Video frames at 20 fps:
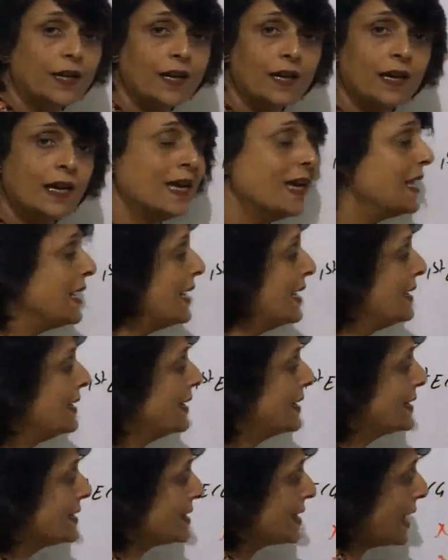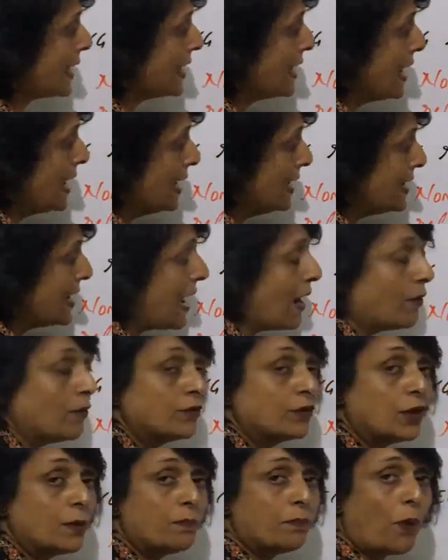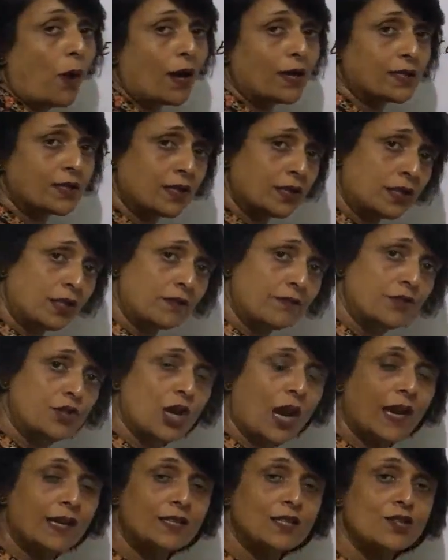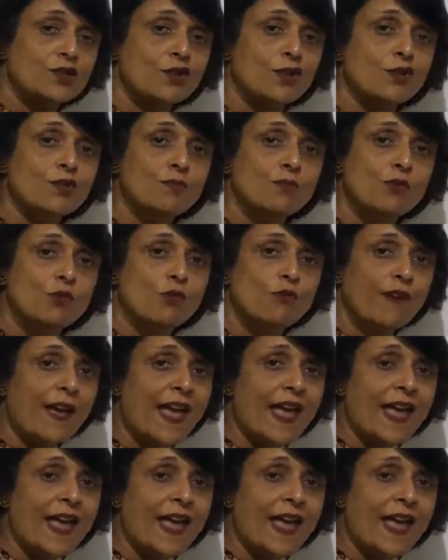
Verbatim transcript: the inner side. Now the positive charge is going to move